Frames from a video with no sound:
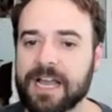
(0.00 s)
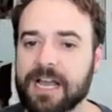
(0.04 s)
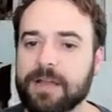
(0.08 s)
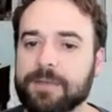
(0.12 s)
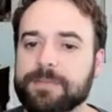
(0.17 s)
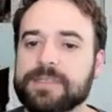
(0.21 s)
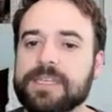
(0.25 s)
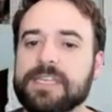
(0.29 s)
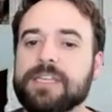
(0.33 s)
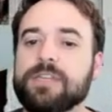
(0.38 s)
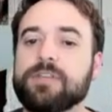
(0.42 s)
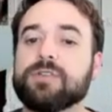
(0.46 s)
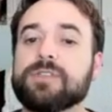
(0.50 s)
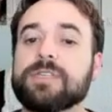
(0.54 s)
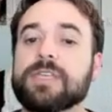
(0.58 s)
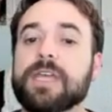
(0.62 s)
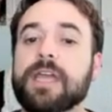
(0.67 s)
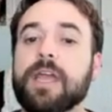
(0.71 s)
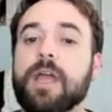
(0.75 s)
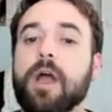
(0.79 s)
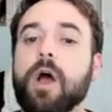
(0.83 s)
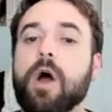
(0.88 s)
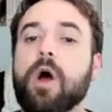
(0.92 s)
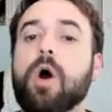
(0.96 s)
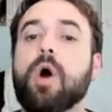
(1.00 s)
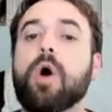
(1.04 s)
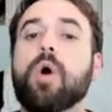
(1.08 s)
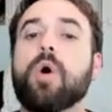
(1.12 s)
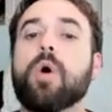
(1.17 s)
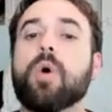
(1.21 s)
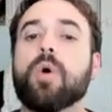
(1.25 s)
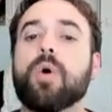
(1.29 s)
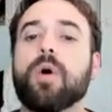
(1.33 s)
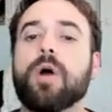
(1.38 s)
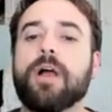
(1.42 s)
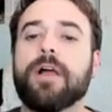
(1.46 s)
comes and you say,
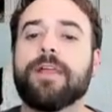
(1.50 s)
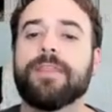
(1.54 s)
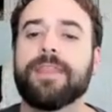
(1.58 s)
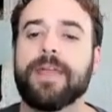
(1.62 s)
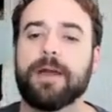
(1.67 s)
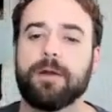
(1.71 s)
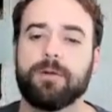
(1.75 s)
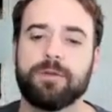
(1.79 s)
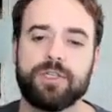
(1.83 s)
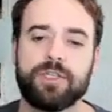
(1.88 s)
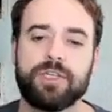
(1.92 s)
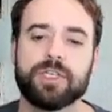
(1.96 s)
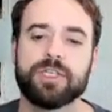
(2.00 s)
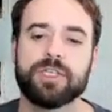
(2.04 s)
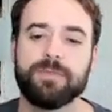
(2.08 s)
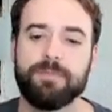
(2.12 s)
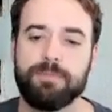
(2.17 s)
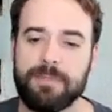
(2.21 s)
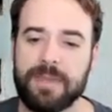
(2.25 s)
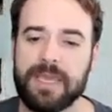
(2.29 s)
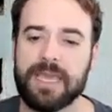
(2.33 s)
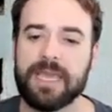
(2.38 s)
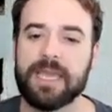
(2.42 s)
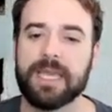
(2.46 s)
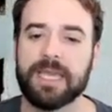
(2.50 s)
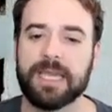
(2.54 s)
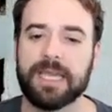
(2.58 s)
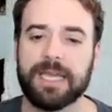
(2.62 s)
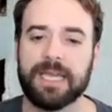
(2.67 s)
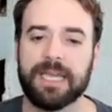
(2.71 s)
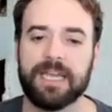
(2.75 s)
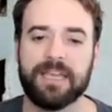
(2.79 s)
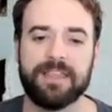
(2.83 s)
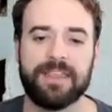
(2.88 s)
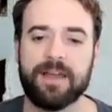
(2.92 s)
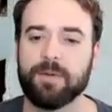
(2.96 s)
oh, that was just me.
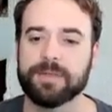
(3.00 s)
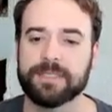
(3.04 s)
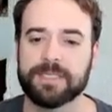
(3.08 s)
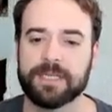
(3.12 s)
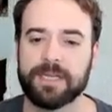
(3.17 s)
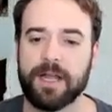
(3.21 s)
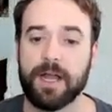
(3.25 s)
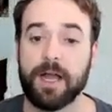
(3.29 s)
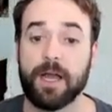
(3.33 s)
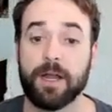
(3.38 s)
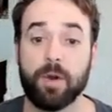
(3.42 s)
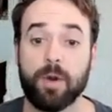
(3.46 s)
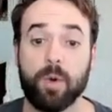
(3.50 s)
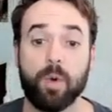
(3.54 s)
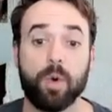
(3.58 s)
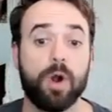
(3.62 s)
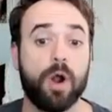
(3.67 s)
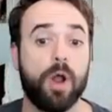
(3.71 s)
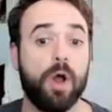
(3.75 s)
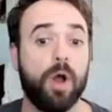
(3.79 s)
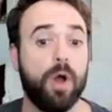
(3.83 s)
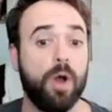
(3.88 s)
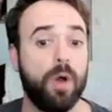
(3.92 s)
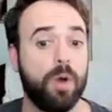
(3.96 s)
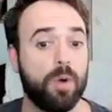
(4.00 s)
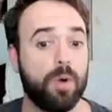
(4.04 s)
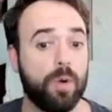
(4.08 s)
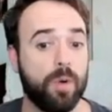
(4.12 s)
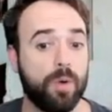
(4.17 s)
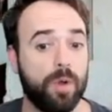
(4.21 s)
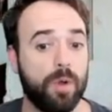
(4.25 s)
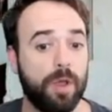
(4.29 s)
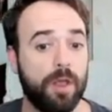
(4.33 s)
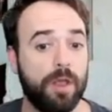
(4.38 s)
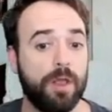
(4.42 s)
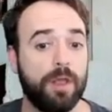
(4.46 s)
That wasn't God. Or,
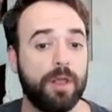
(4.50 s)
oh,